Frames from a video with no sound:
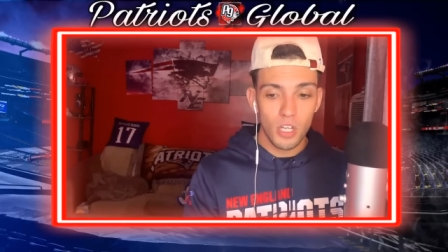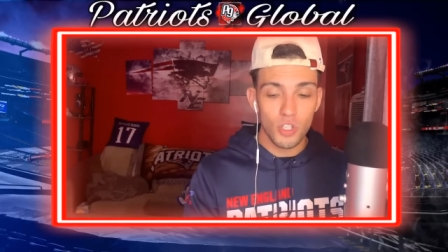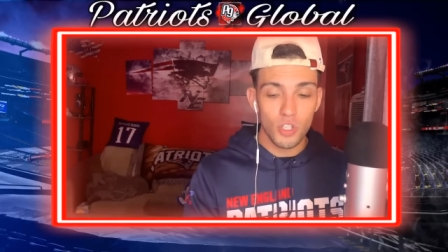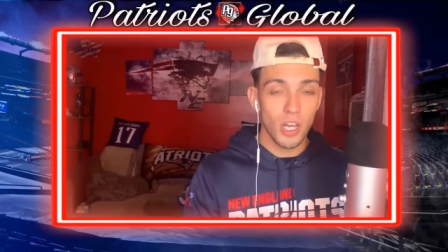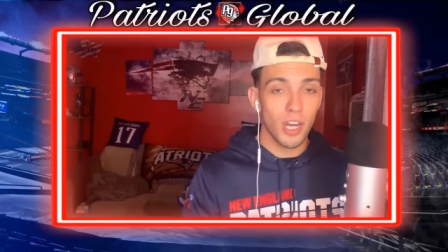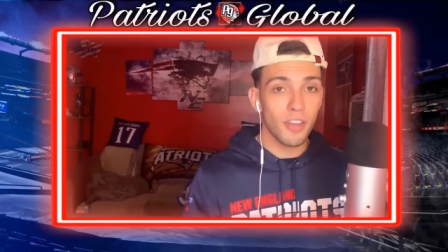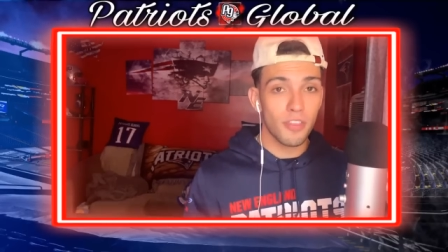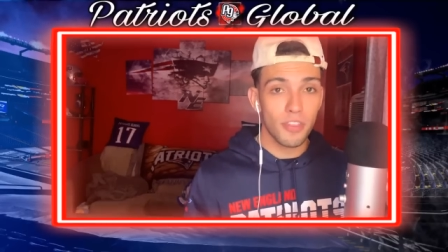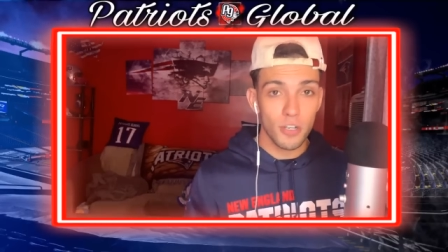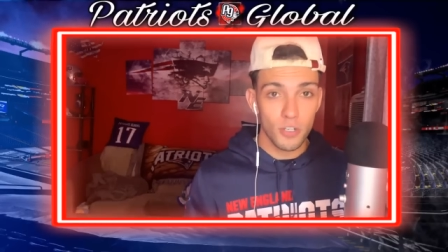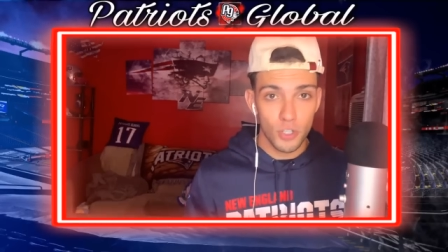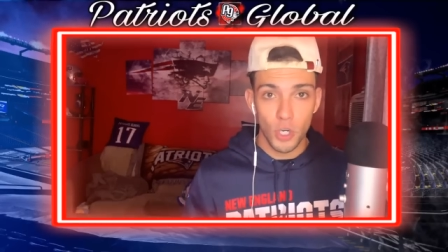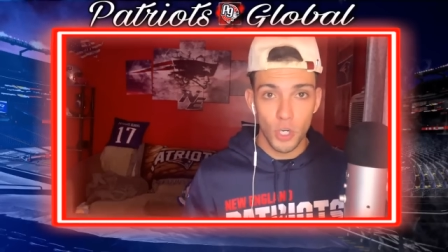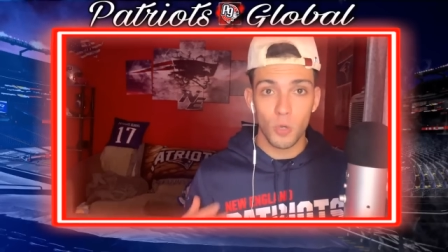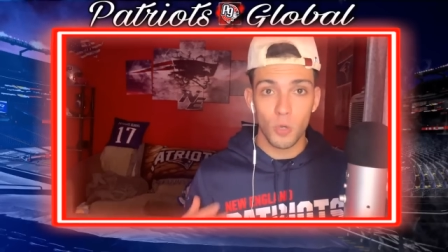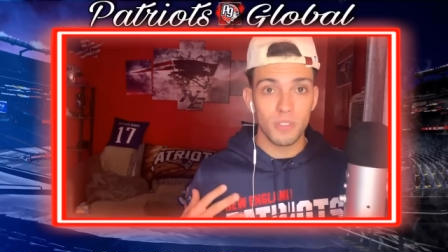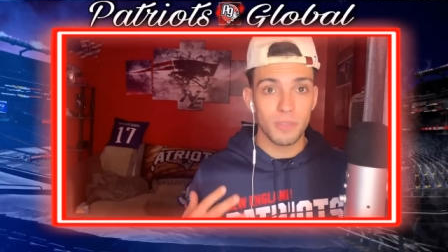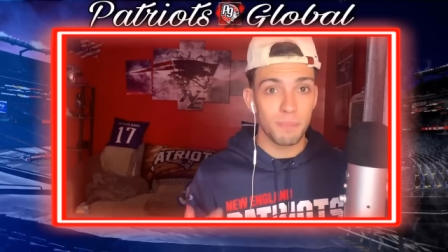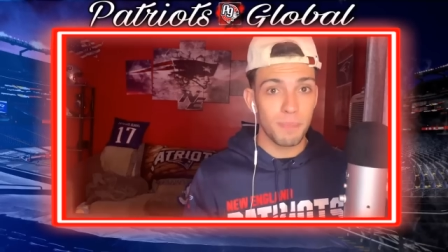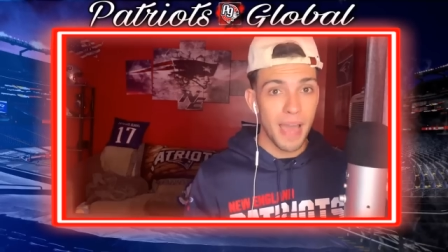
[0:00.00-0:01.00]
Jonathan
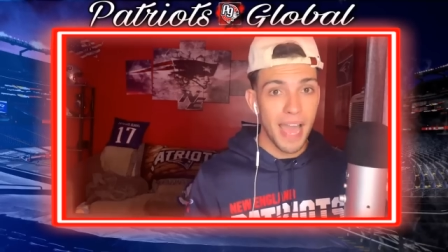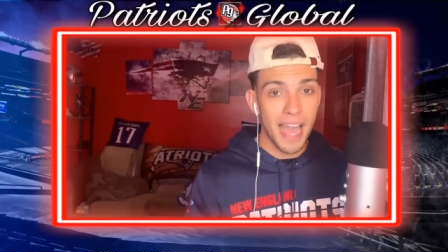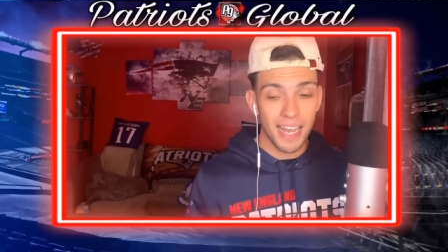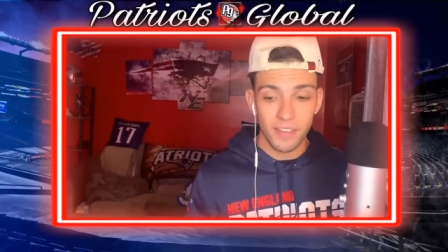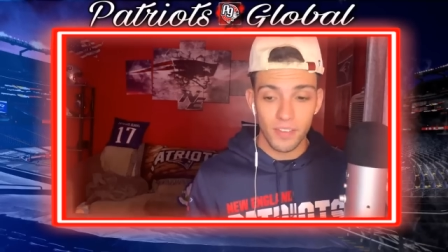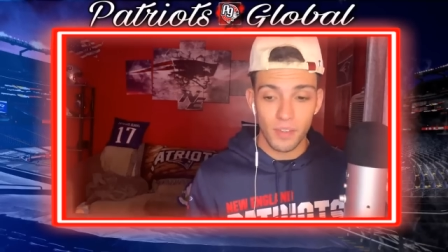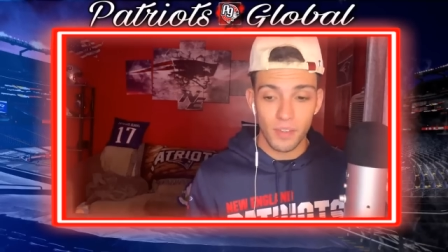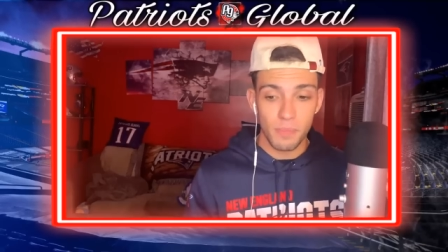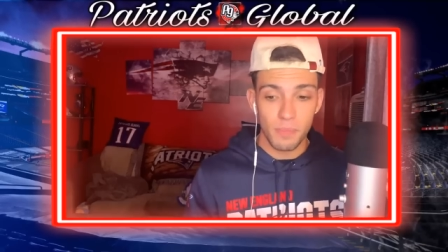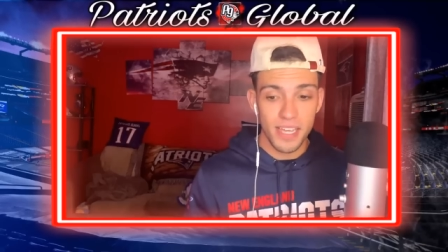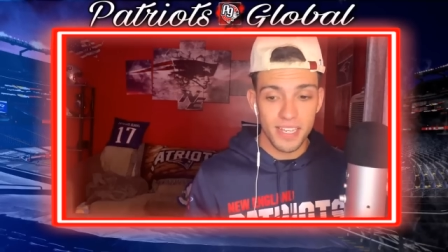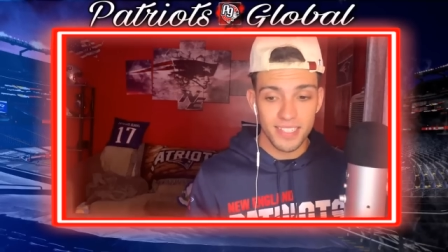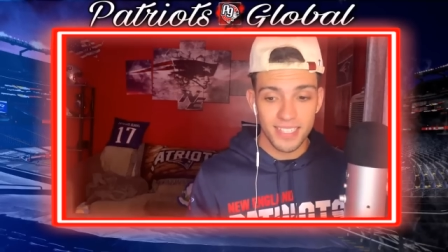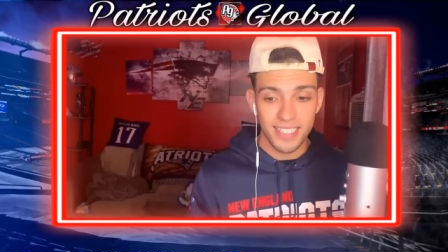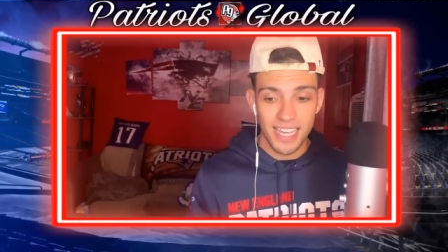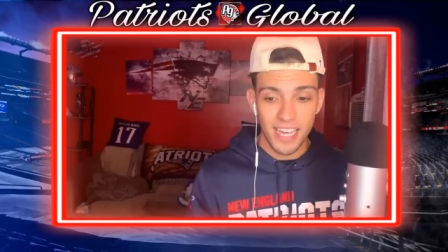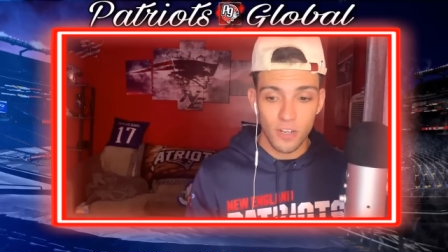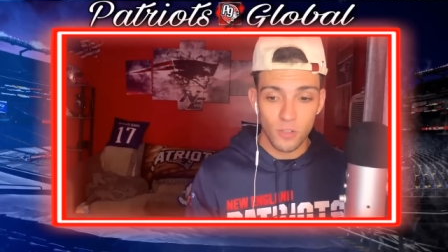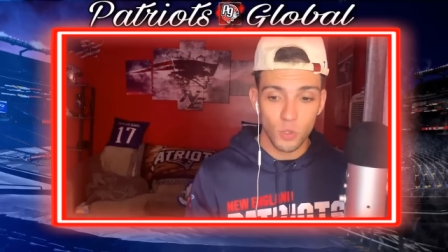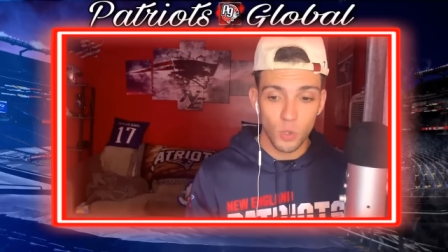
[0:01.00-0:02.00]
Jones back in the mix. He
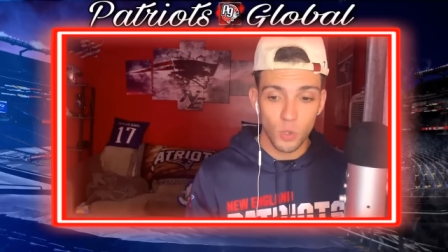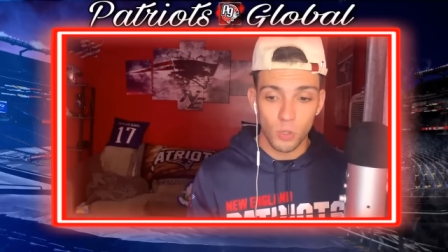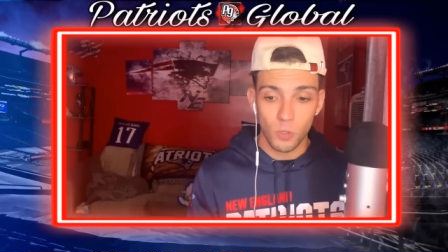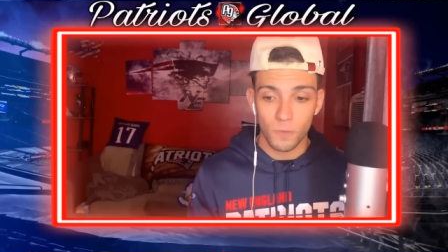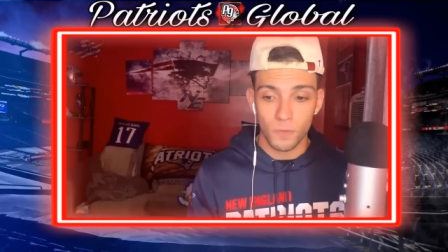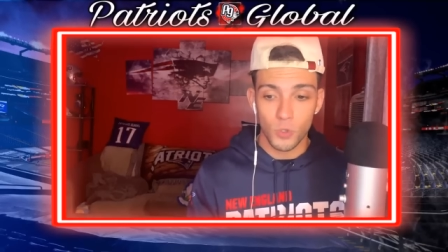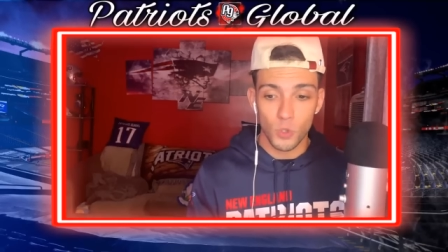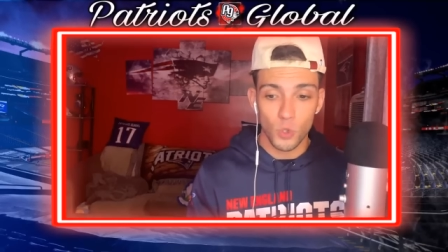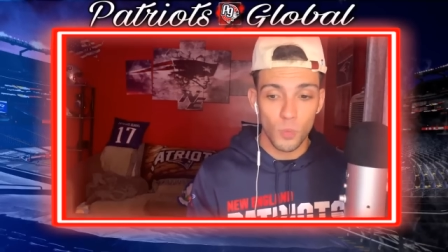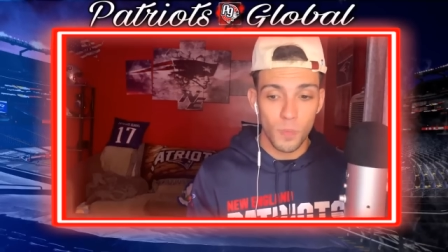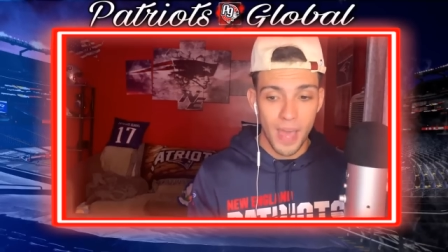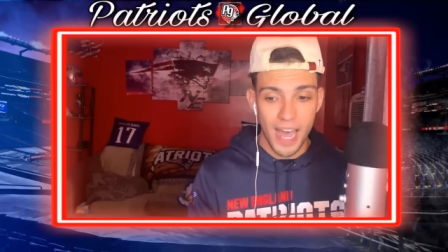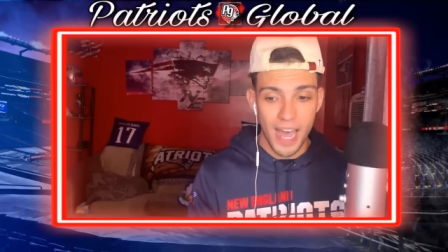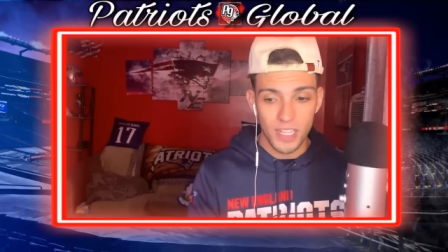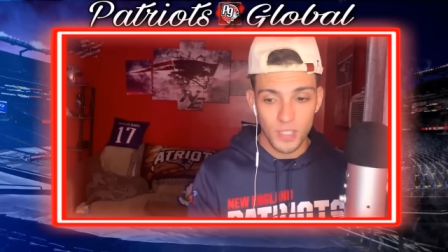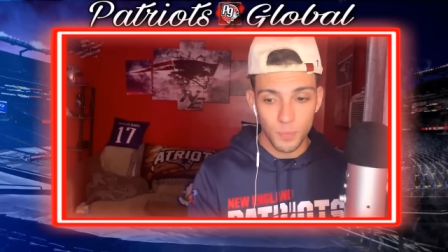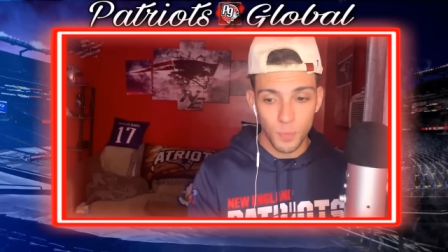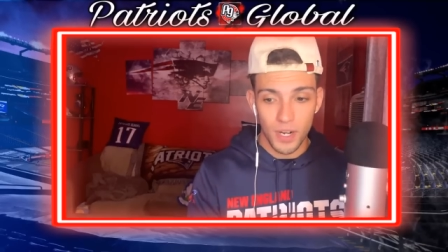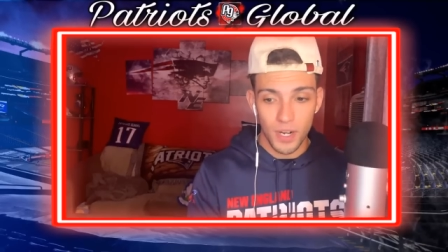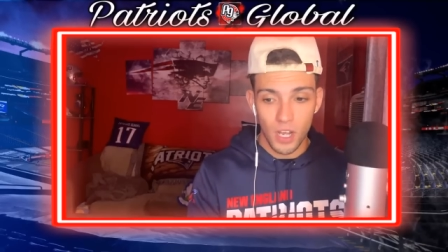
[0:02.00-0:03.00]
had a total of two pass
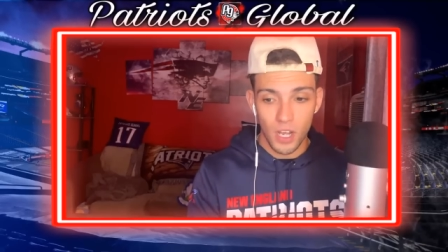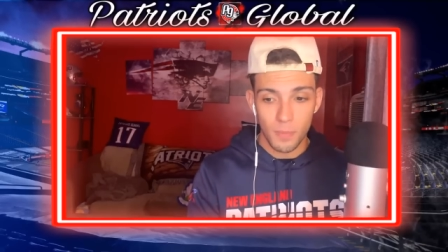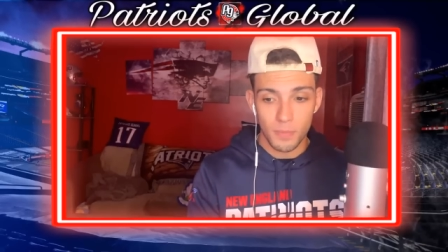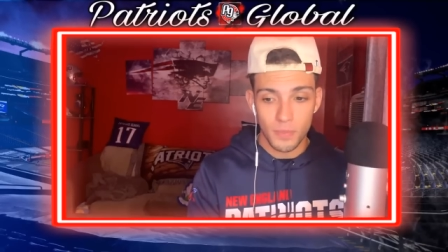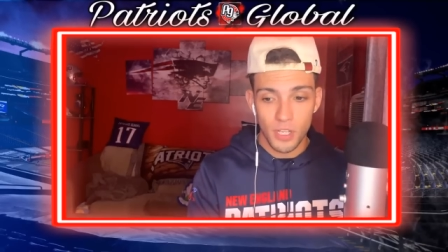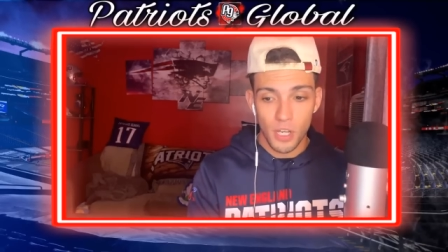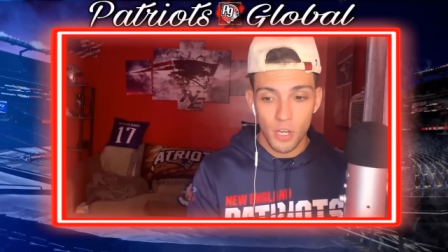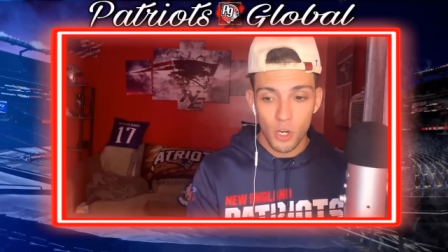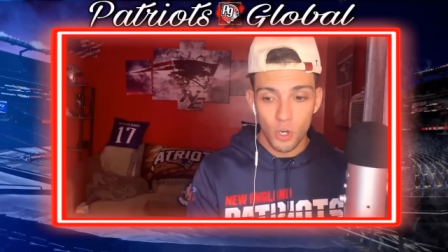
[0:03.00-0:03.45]
breakups.